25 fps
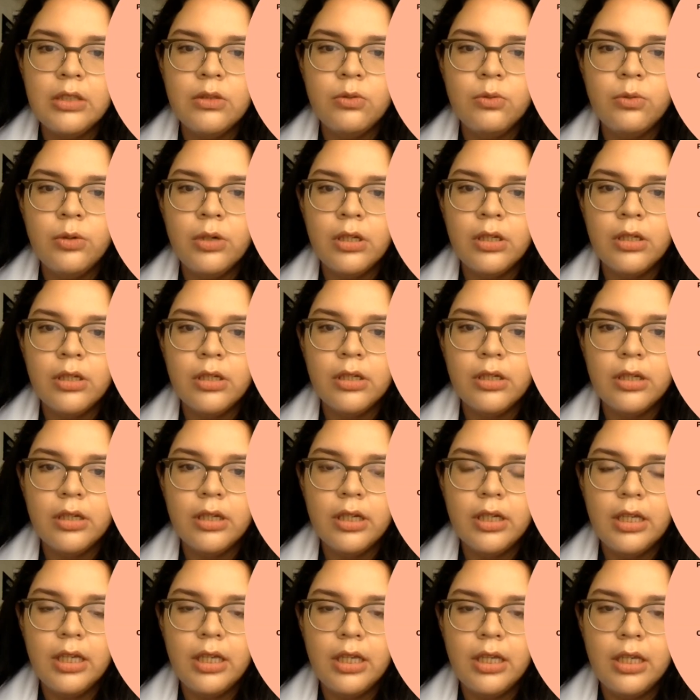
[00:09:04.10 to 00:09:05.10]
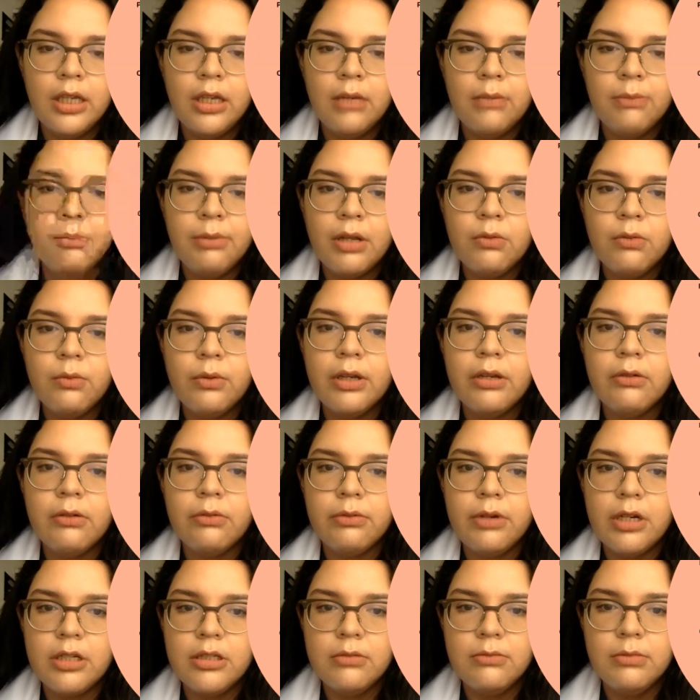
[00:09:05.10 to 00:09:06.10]
in the dual pathway
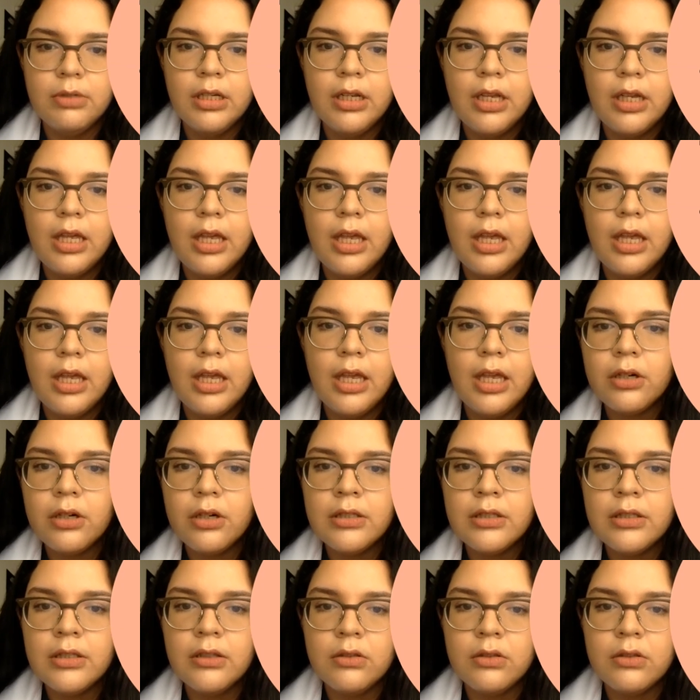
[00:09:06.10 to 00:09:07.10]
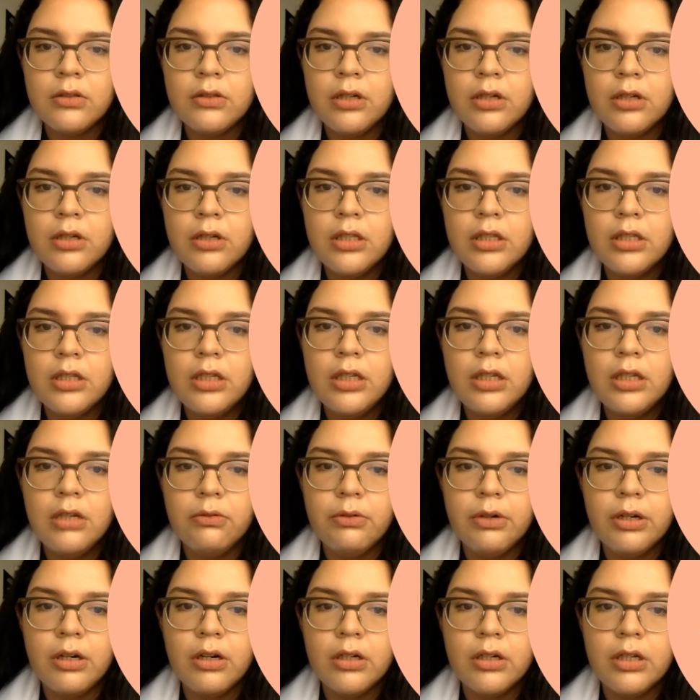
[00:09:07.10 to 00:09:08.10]
regimen, and there is uncertainty
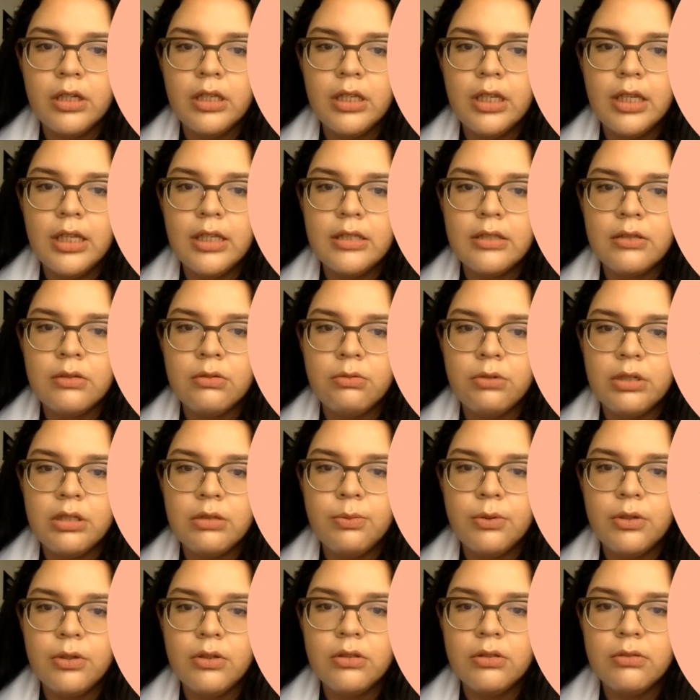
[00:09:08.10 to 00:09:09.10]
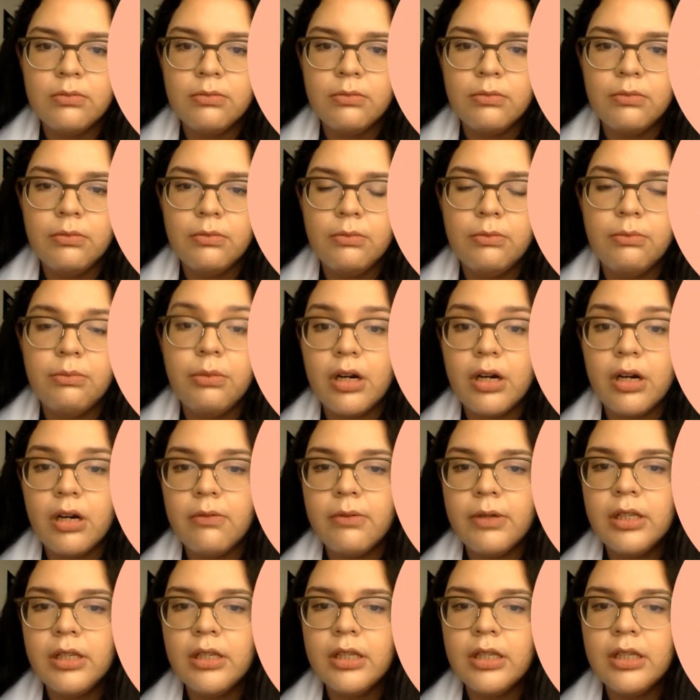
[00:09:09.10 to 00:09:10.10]
regarding its response
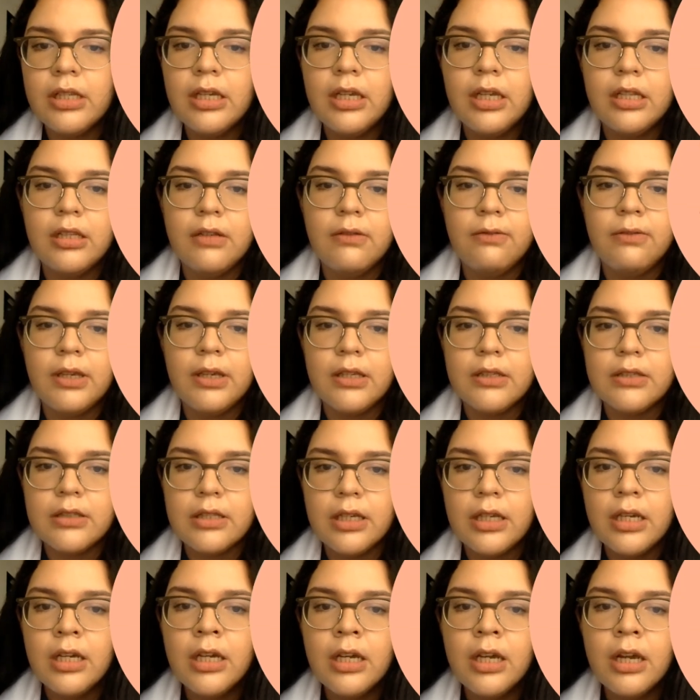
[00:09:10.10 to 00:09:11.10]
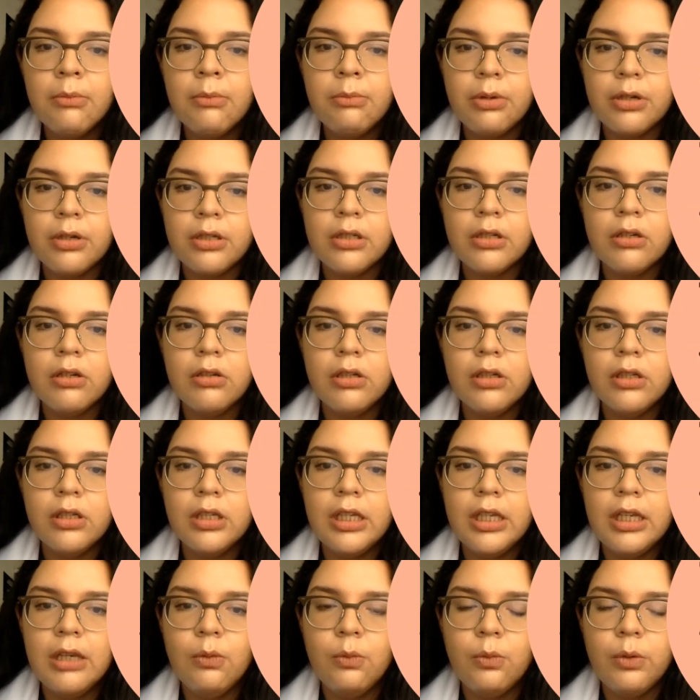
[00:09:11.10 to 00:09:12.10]
variability and efficacy,
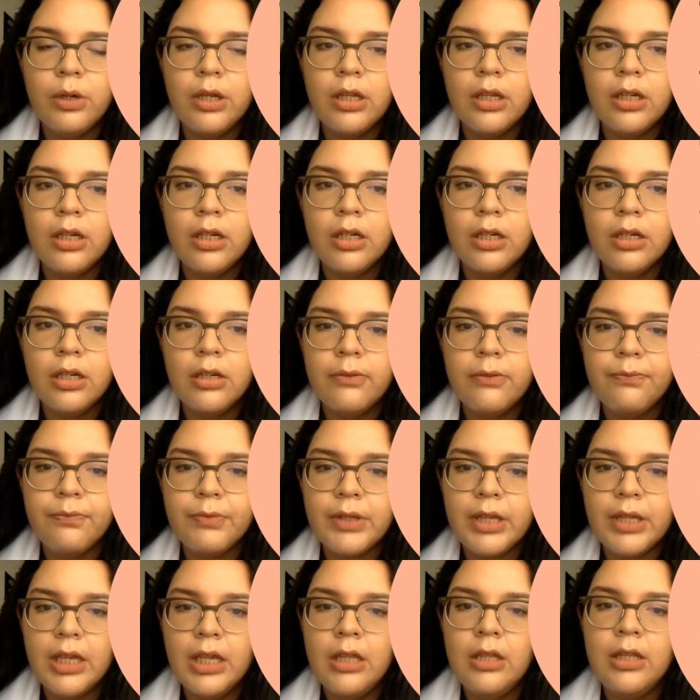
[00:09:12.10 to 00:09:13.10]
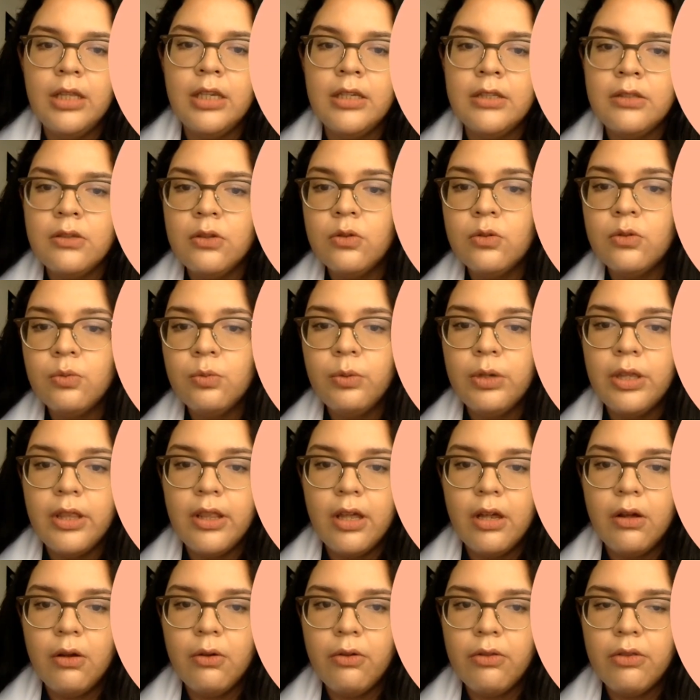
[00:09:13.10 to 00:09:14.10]
particularly when it is used
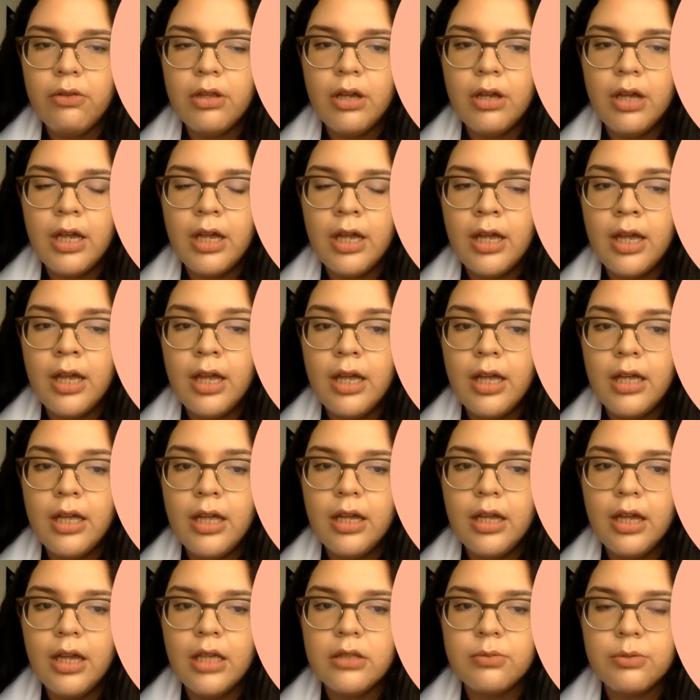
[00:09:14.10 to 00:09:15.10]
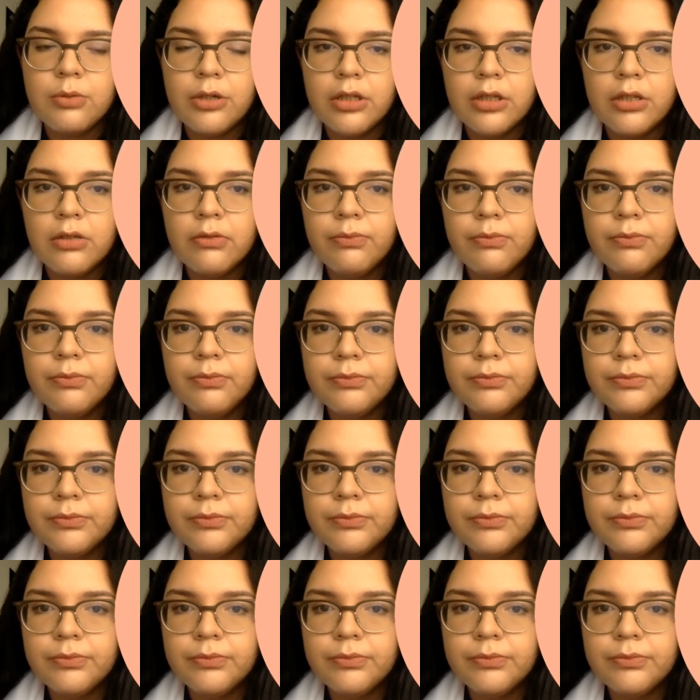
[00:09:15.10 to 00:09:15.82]
without aspirin.